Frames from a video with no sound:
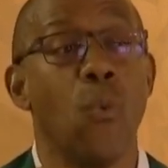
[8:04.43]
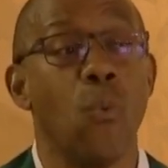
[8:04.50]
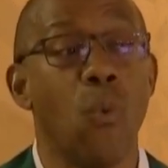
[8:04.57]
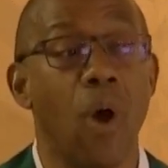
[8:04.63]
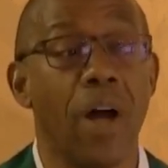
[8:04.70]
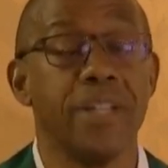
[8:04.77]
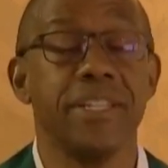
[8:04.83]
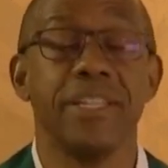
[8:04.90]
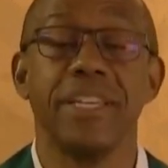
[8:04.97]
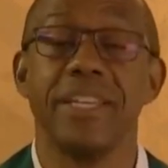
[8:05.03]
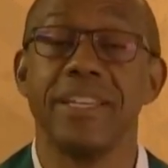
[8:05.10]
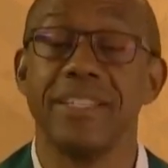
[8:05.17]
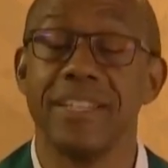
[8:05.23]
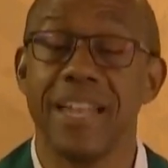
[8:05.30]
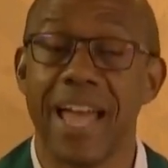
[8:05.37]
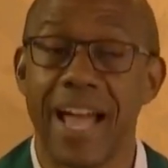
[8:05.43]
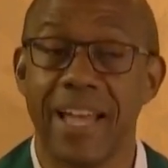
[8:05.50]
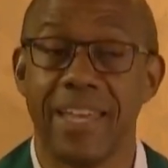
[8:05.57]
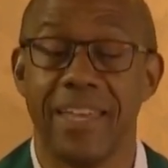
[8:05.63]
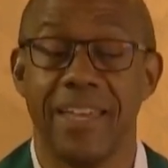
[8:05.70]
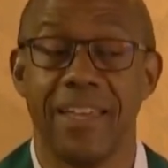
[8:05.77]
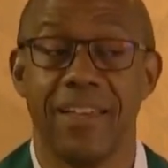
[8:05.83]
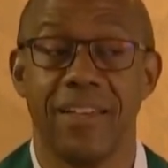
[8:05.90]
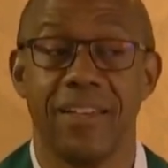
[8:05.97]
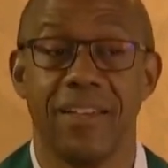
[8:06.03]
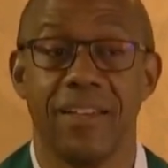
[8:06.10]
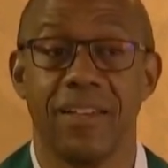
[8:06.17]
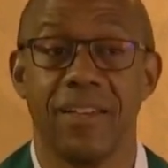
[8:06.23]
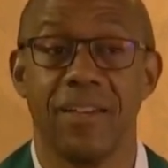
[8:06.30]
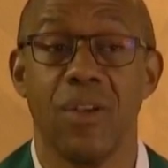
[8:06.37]
what is lacking?
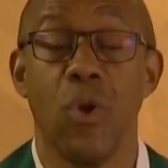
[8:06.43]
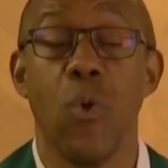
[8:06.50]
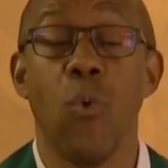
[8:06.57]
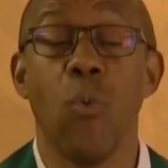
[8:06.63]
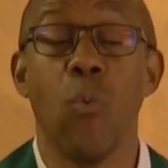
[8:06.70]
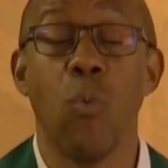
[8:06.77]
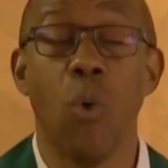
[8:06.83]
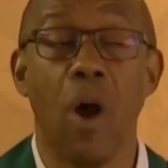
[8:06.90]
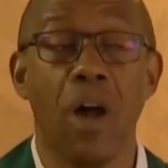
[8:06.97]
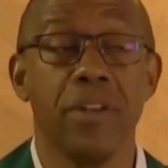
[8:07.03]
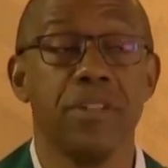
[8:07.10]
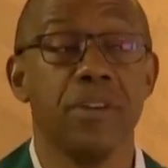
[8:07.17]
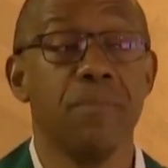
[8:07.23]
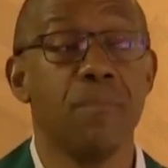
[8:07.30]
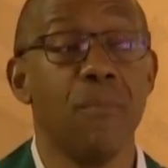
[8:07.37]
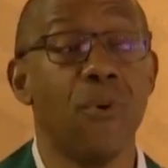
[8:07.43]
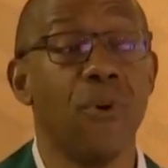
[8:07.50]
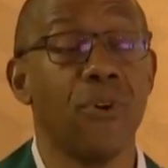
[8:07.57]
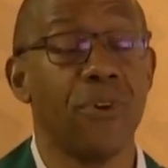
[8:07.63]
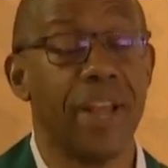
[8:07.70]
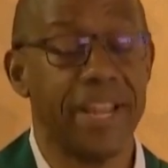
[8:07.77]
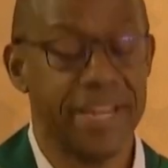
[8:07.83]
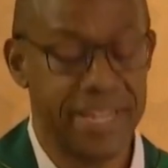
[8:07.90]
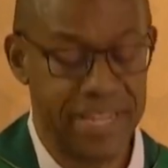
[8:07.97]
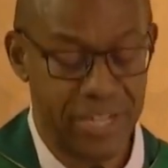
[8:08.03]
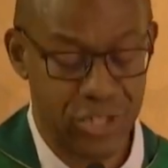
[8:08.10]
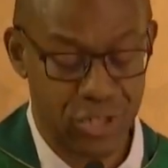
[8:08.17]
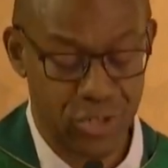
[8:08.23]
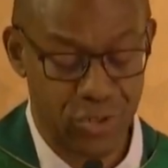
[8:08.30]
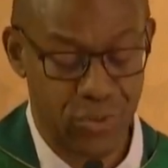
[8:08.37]
what more I
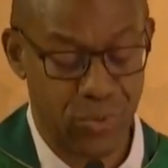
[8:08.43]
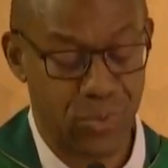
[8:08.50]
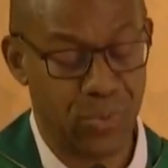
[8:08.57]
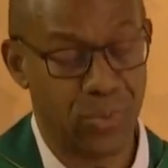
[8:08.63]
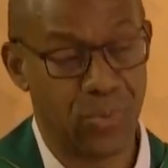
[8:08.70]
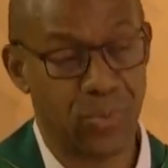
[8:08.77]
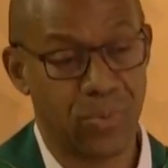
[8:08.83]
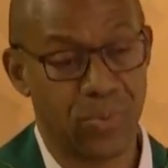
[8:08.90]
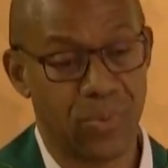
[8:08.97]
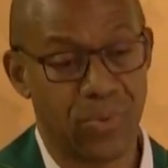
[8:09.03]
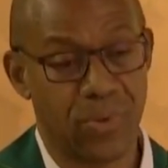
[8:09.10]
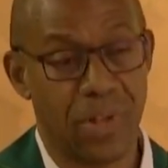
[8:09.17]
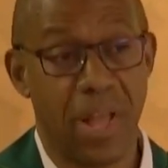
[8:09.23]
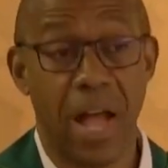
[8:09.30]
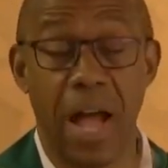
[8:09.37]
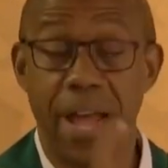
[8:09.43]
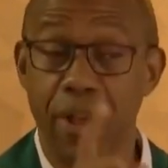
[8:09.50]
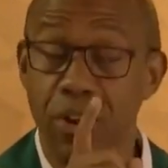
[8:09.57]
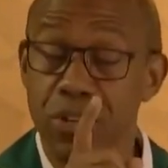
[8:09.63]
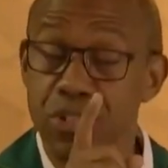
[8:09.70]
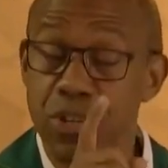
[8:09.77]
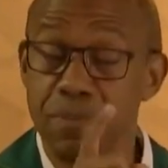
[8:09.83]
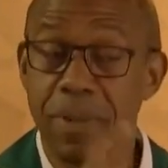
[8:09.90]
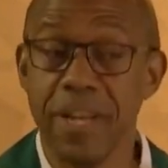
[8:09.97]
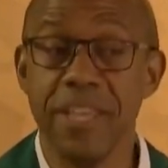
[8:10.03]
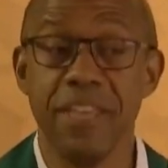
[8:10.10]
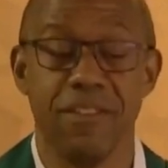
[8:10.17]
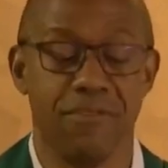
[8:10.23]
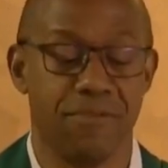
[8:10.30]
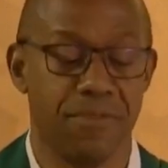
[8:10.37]
need to do. I also
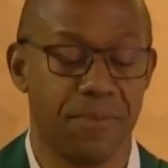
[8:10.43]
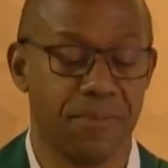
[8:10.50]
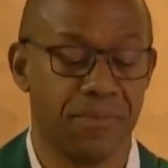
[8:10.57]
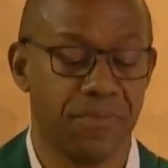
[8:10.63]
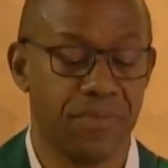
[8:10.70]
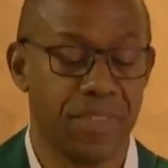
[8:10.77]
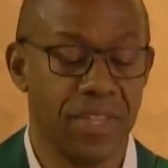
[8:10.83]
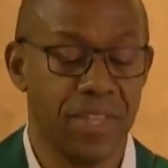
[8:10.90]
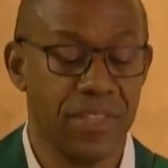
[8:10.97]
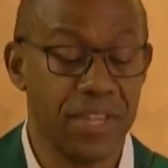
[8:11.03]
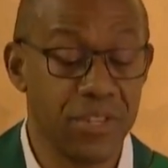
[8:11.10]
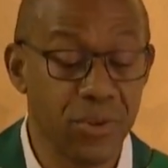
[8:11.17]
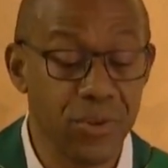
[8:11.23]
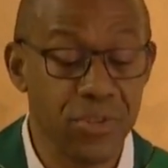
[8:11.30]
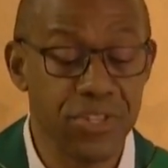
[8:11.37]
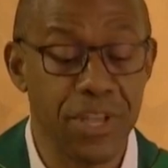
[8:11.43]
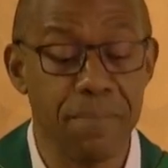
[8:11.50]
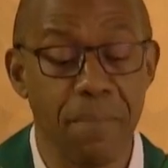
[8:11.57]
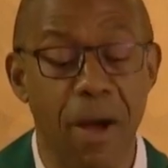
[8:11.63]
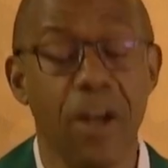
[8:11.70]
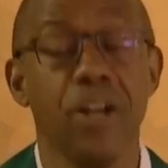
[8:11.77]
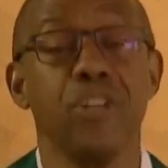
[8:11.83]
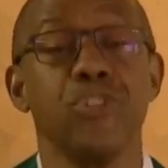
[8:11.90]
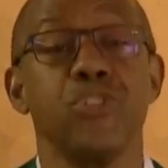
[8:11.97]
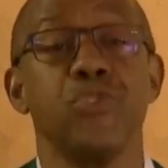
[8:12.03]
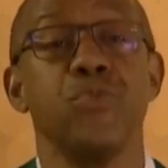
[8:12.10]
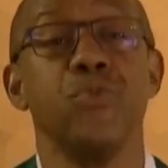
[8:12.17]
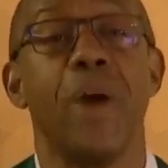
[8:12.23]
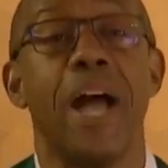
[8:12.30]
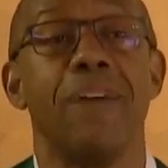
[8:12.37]
believe that those among us
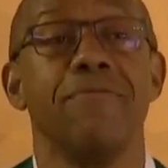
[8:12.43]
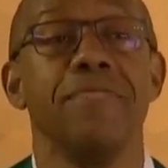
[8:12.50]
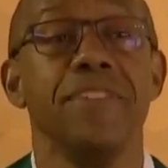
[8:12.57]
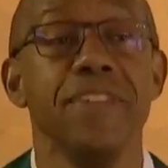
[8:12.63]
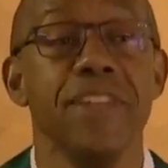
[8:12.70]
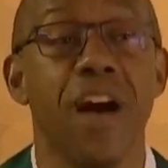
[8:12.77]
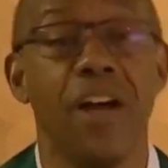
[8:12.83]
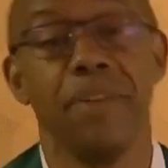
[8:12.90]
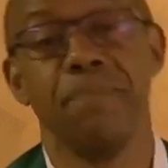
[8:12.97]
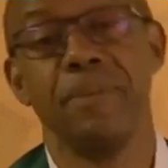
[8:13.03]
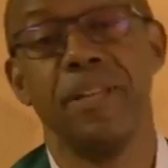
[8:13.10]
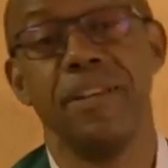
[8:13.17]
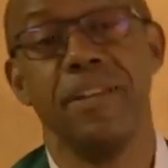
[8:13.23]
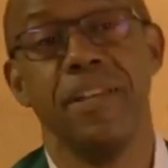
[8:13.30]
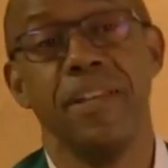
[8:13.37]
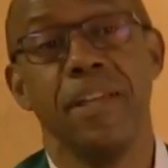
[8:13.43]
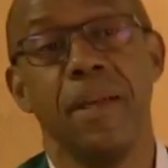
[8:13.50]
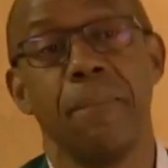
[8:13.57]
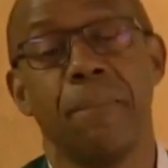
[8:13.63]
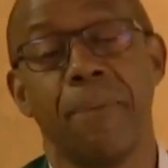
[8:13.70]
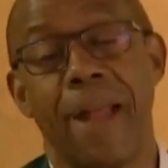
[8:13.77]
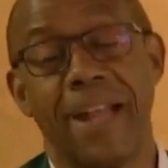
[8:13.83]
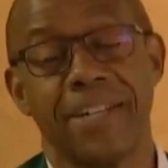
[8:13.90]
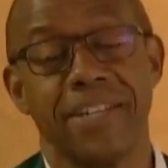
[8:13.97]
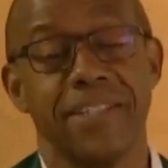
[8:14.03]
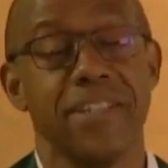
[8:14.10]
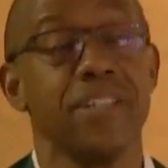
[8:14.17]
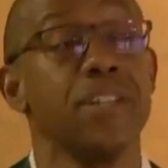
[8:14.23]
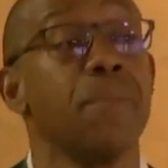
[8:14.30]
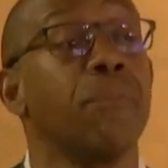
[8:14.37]
who have not been
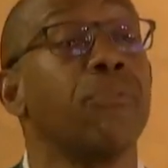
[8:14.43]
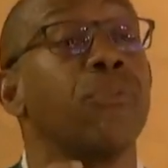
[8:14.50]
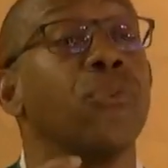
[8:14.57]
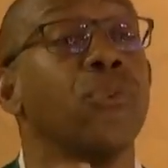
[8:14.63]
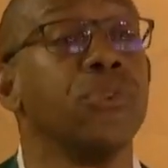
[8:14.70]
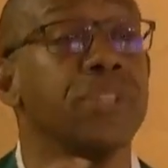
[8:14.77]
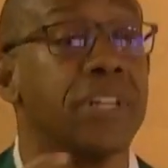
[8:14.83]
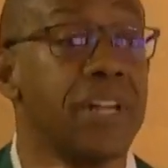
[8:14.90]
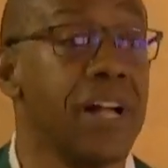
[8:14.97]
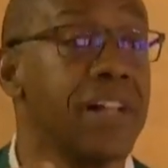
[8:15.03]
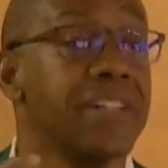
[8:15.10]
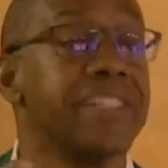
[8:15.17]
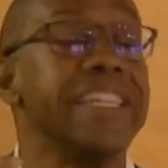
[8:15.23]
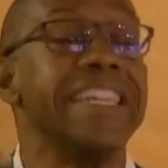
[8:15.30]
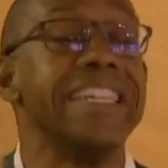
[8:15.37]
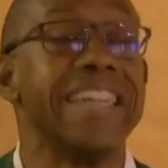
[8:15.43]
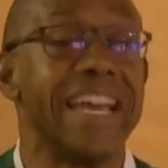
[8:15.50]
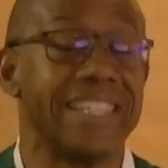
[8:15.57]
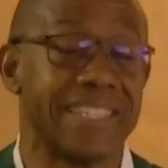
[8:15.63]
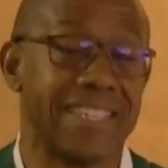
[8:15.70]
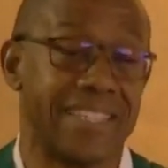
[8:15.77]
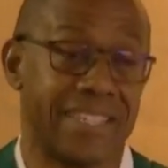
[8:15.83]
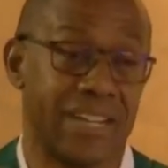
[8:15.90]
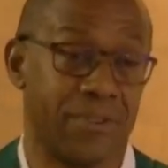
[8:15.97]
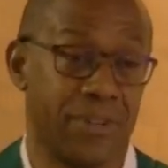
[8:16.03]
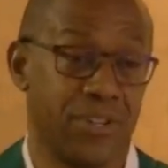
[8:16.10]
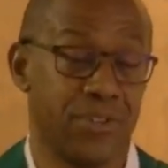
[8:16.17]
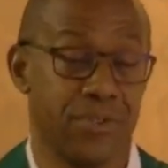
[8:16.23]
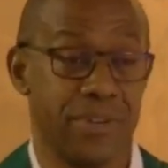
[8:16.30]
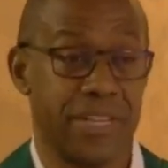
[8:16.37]
practicing the protocols necessary
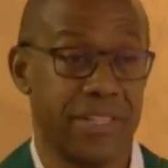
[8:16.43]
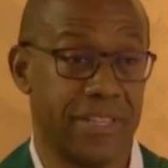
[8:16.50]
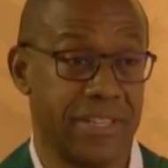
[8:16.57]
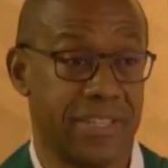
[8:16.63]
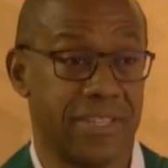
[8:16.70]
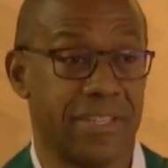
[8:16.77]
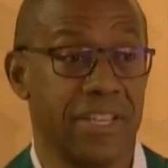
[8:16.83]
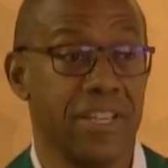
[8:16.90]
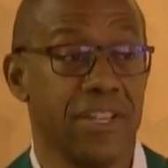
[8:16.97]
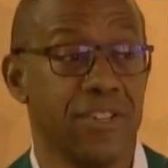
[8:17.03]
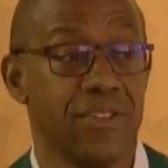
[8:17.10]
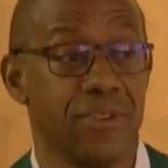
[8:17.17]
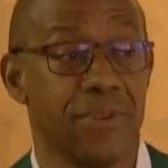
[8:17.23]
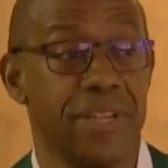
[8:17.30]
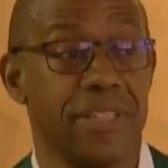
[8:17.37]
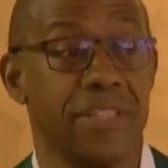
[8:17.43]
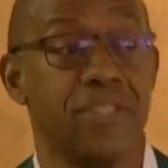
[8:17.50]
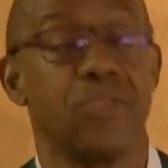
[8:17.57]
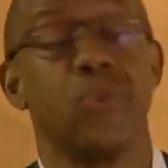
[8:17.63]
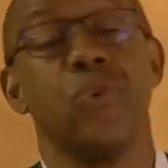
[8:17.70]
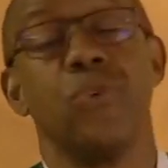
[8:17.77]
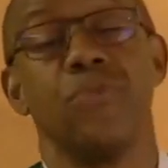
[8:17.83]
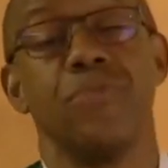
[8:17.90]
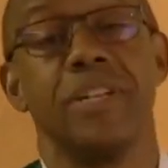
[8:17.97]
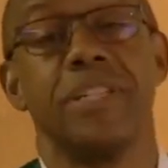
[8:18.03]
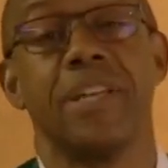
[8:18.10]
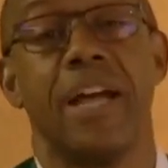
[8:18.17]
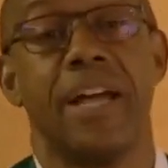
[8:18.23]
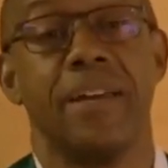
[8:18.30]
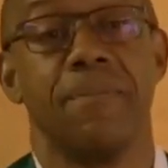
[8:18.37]
during this, during this COVID
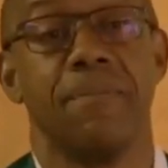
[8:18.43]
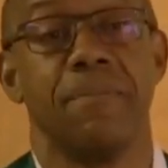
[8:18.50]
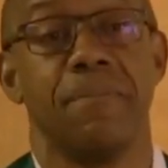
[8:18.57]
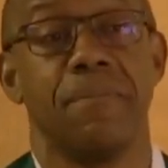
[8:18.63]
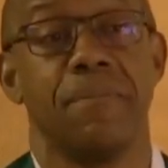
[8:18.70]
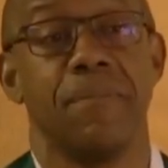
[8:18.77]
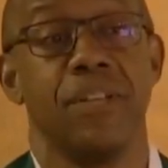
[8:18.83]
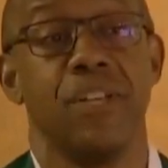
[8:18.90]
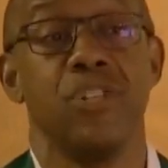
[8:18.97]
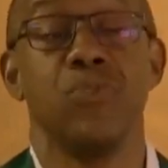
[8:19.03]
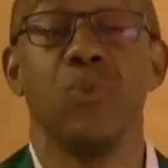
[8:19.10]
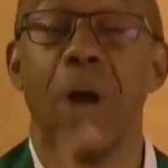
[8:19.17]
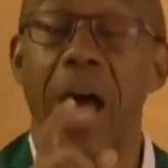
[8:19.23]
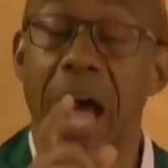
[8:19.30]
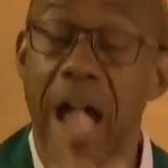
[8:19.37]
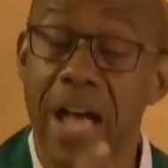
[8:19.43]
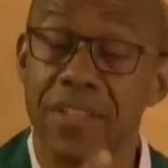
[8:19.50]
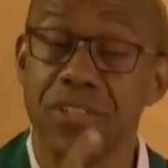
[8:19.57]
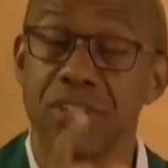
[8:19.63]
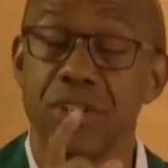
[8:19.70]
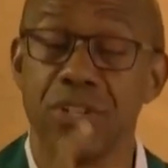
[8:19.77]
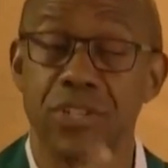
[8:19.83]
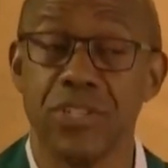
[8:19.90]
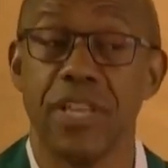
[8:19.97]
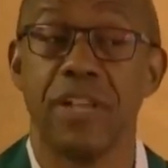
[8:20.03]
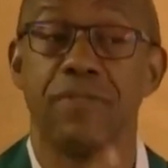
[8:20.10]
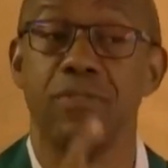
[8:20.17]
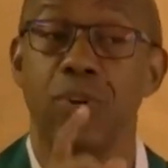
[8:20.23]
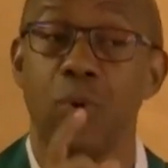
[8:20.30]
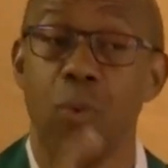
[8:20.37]
time, to ask
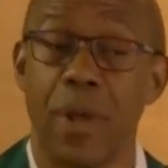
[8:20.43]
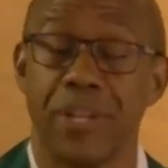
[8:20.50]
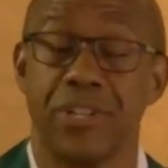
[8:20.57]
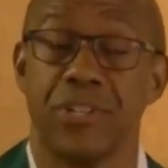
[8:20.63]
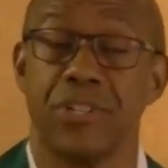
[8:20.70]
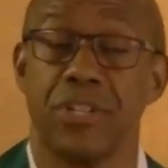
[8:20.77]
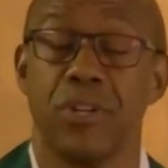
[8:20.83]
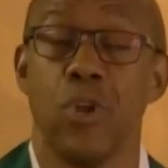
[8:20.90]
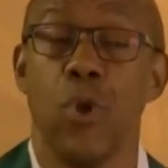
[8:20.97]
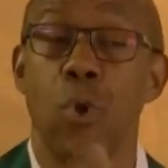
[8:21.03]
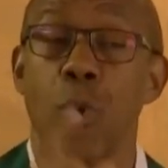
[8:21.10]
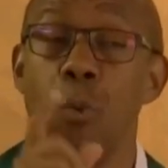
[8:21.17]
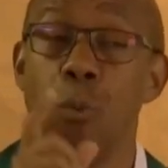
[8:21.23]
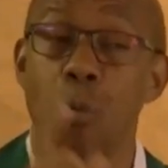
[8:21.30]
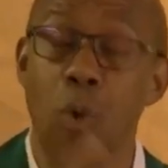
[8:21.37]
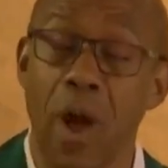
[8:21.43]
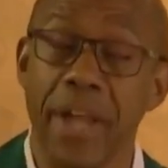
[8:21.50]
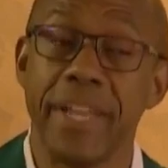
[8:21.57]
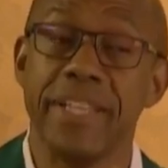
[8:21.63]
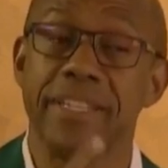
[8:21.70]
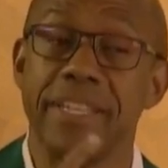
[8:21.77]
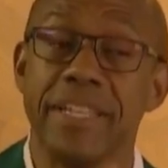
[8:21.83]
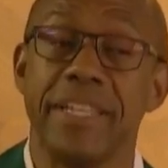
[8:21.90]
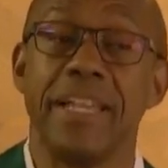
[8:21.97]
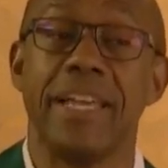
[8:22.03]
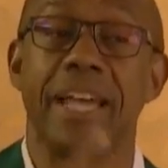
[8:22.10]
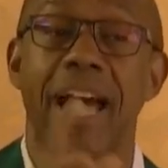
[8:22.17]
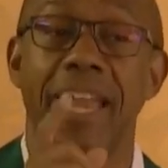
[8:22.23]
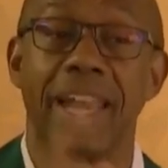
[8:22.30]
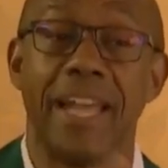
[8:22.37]
yourself the question, what is it
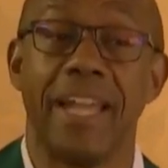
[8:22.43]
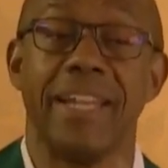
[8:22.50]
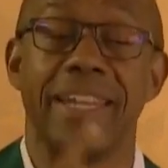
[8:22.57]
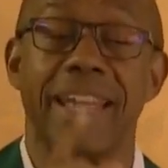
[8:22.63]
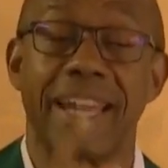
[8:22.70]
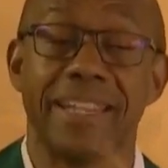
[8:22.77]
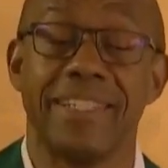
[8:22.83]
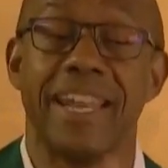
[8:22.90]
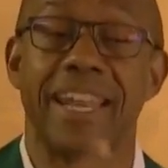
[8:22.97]
that is